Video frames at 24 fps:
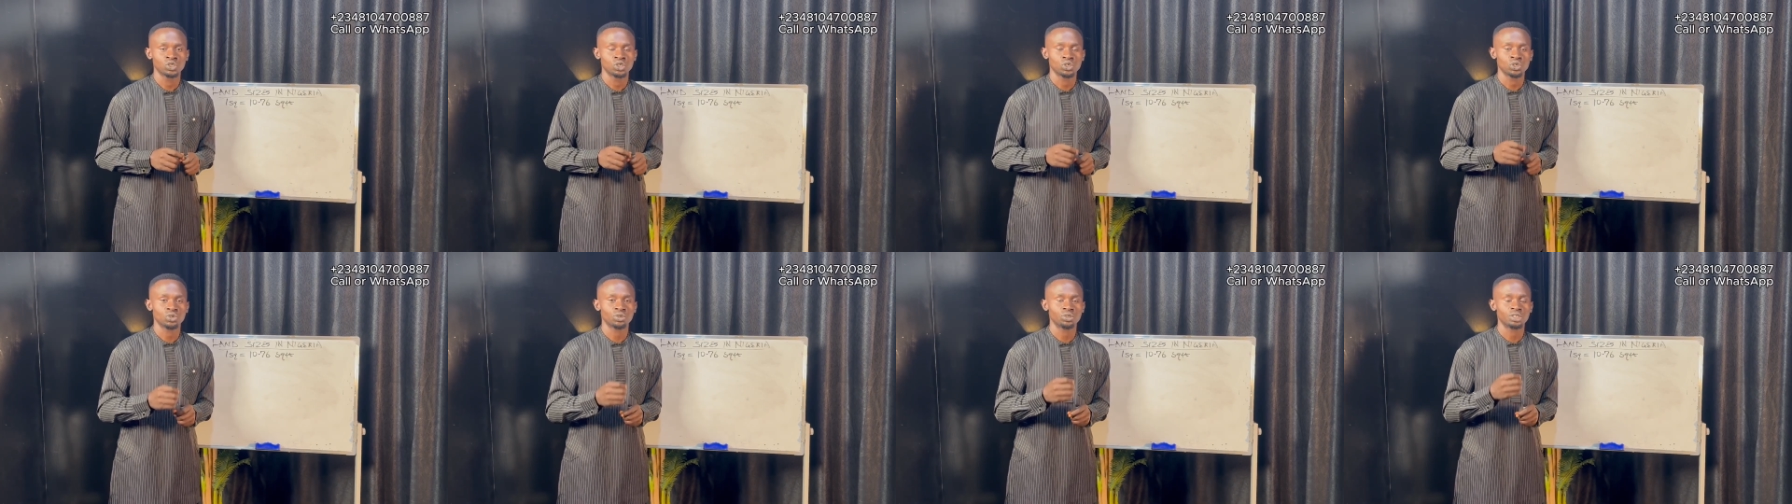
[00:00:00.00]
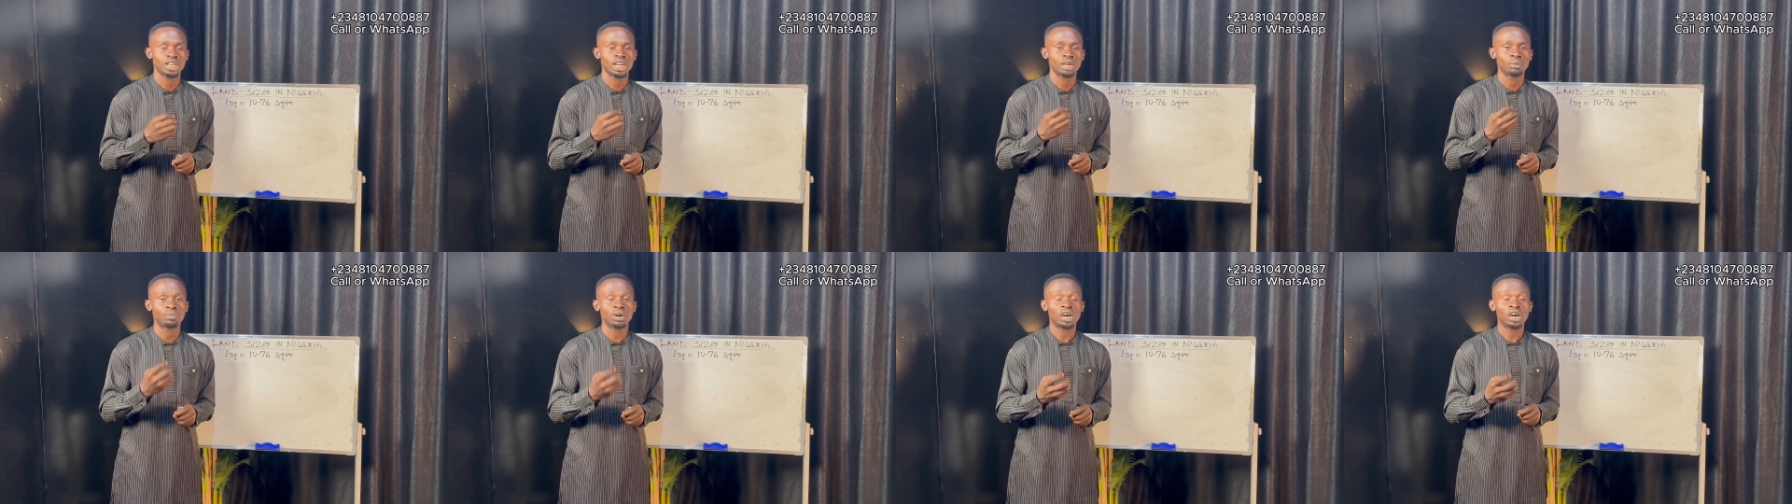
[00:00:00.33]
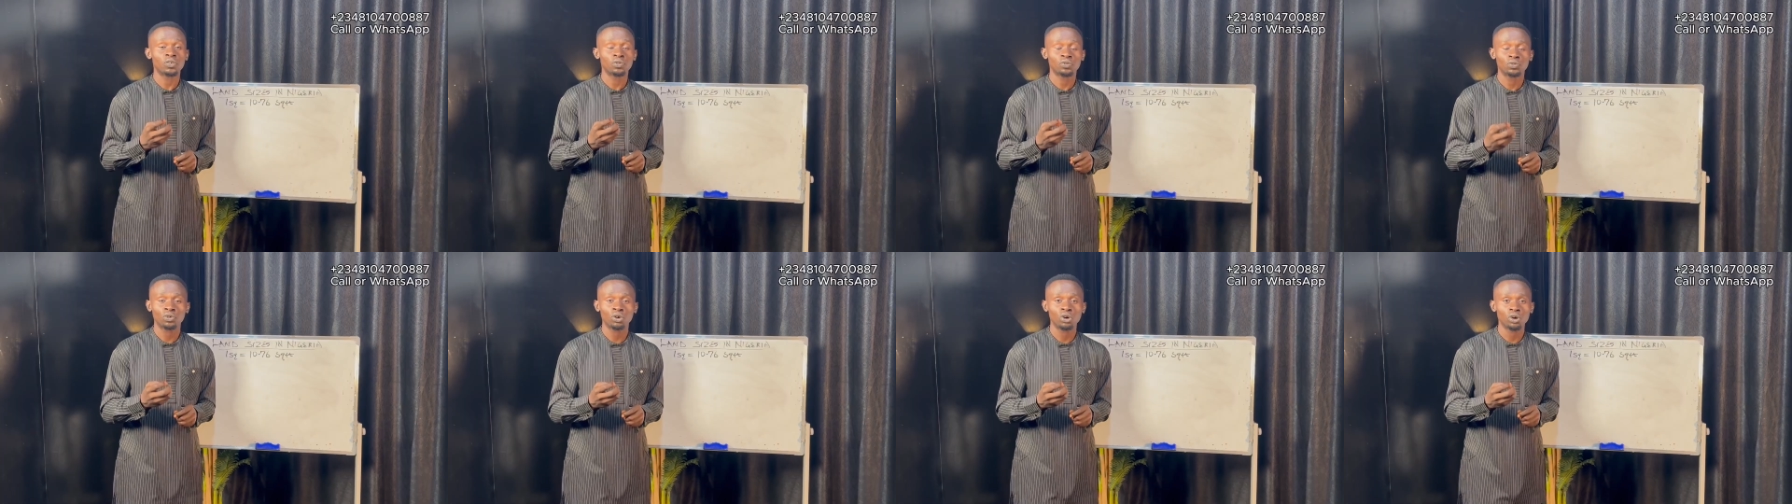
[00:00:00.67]
So there are
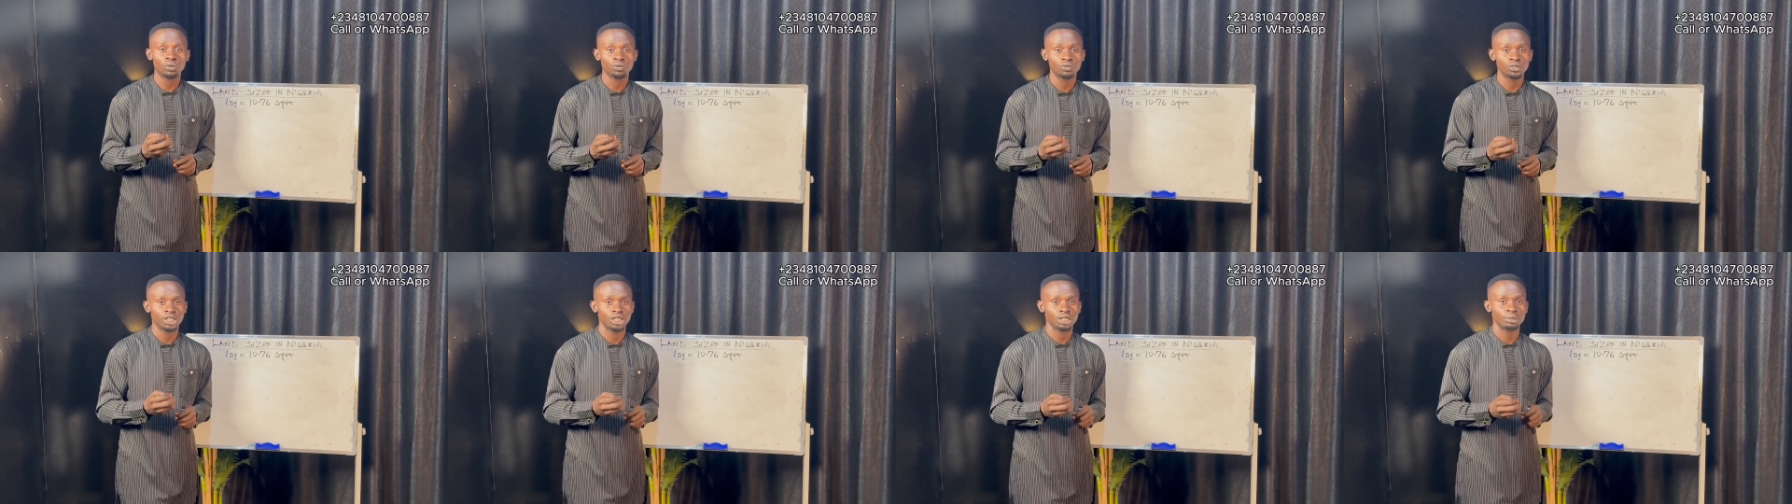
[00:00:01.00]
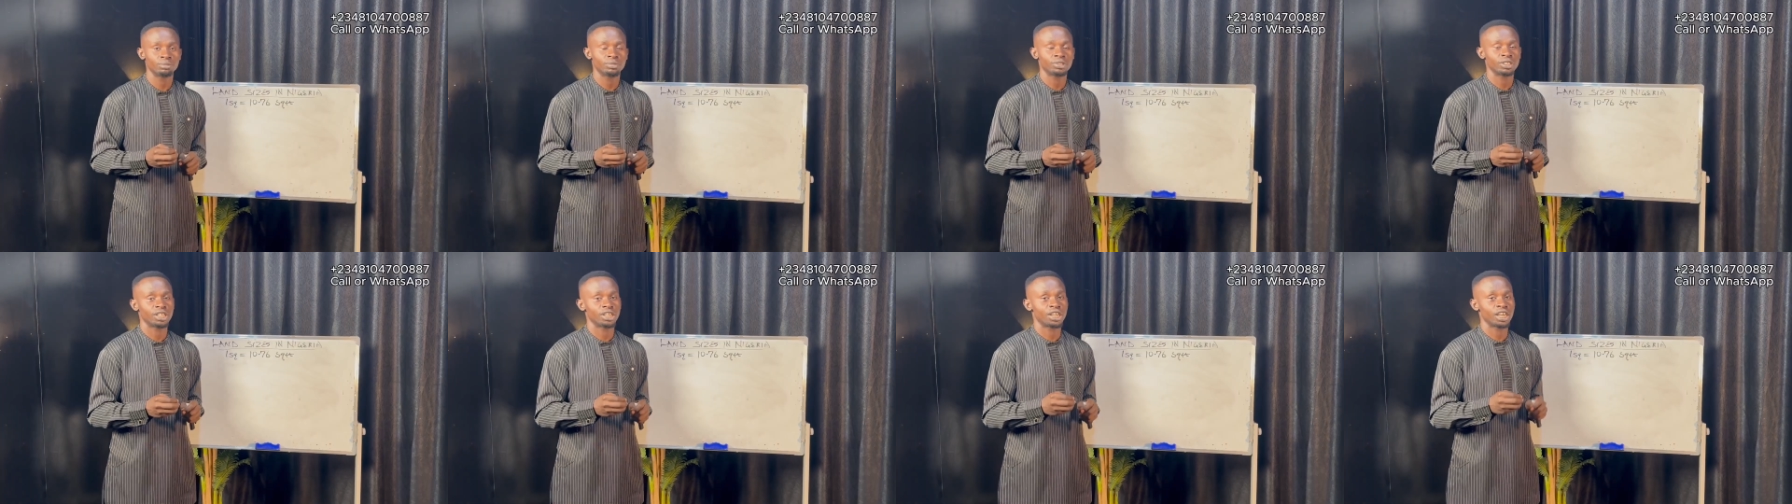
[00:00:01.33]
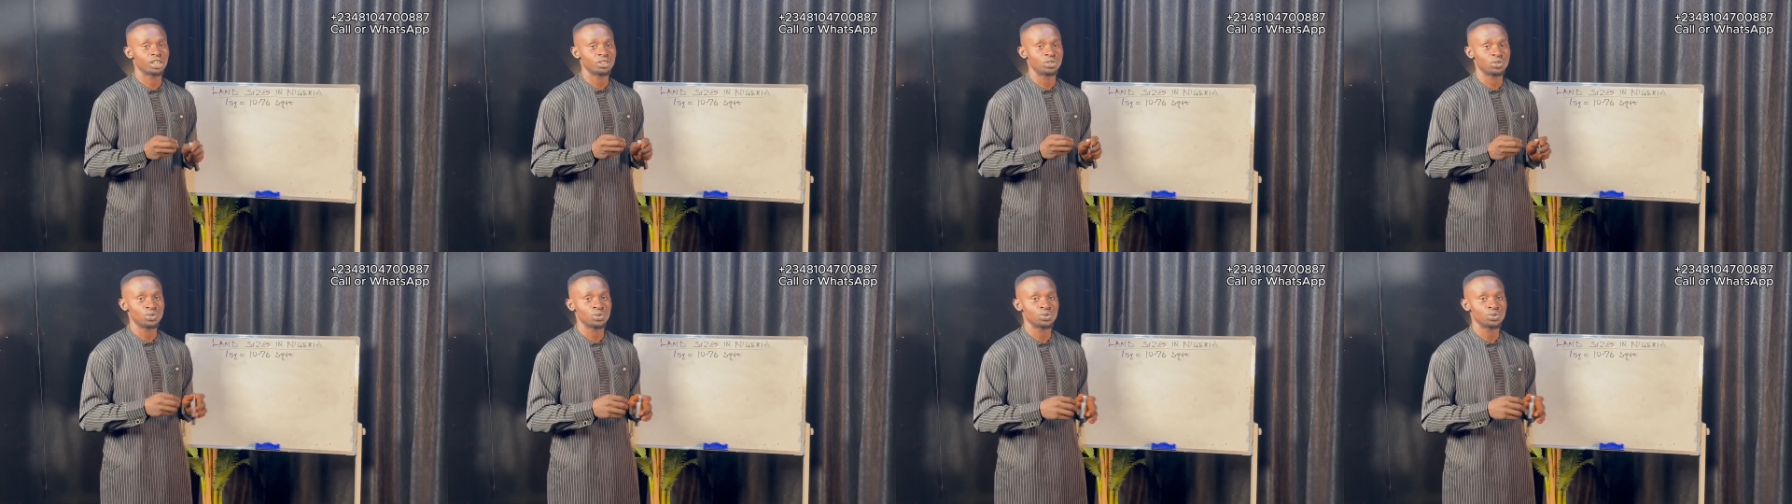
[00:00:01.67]
about four of them that are